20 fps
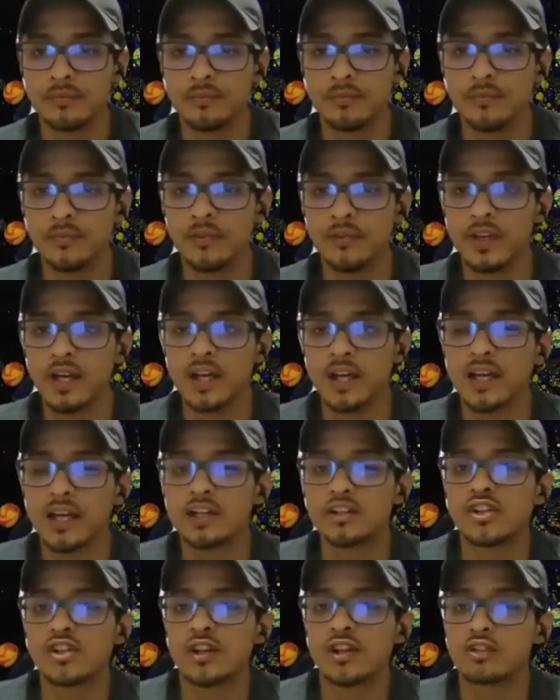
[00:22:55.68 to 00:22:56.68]
Yeah, I got a
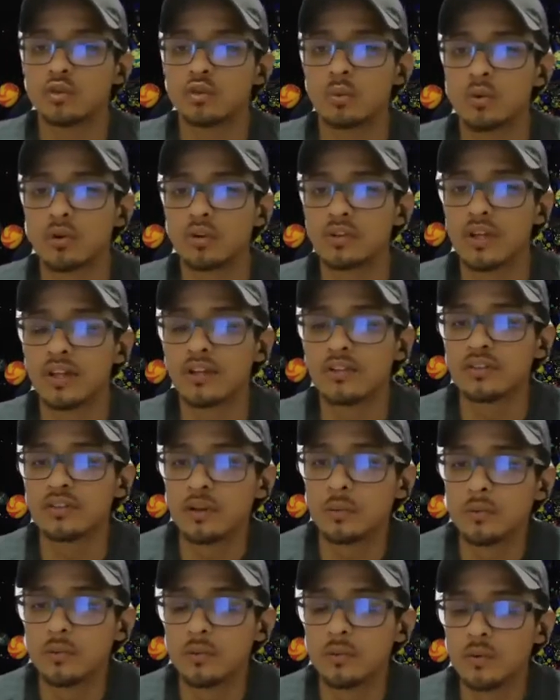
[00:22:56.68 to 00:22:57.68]
chance to work last
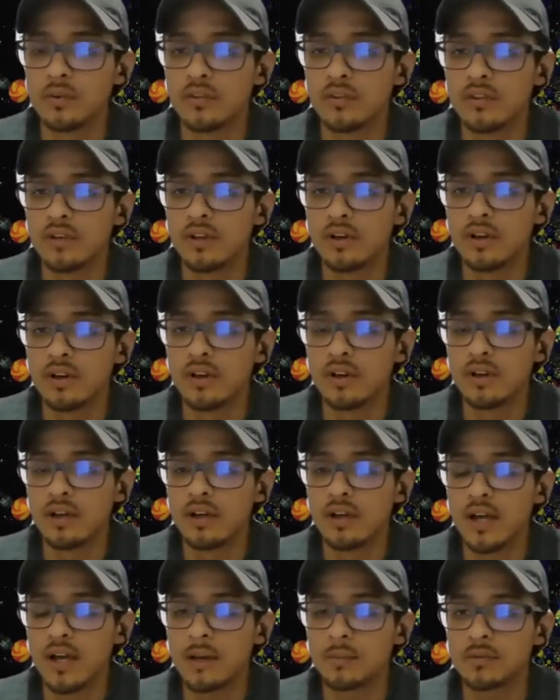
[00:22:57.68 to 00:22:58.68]
summer with an
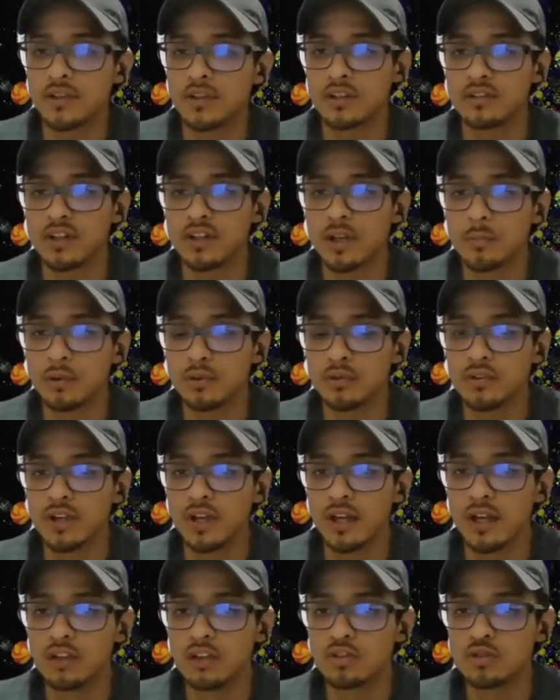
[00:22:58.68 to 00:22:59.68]
application I built in
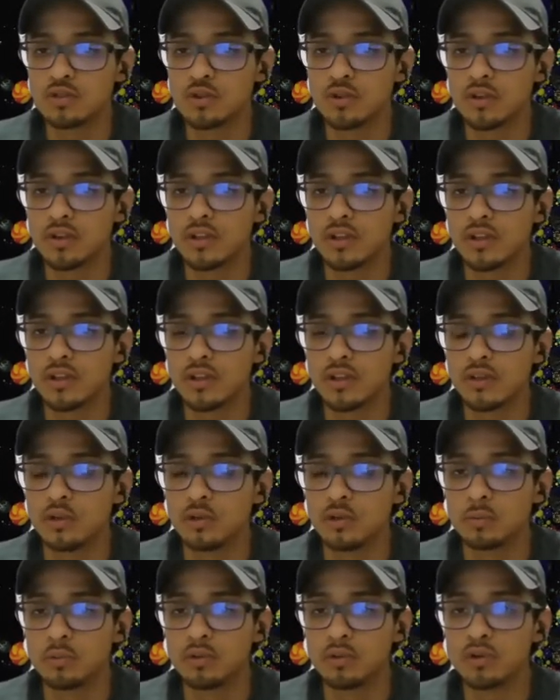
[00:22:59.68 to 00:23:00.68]
Android, and it
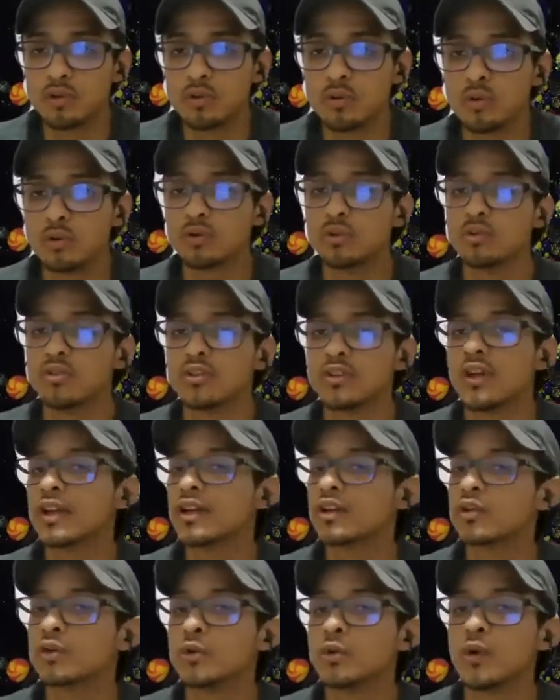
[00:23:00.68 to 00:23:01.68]
was pretty cool using a lot of Google